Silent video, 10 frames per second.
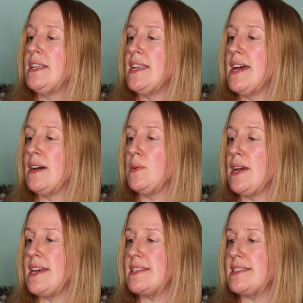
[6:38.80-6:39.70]

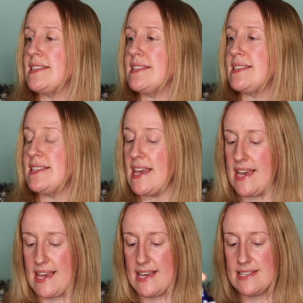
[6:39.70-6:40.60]
Now, it
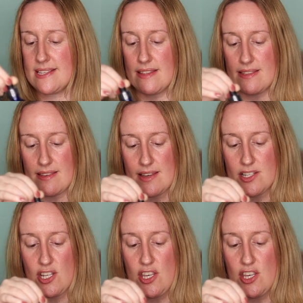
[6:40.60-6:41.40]
says that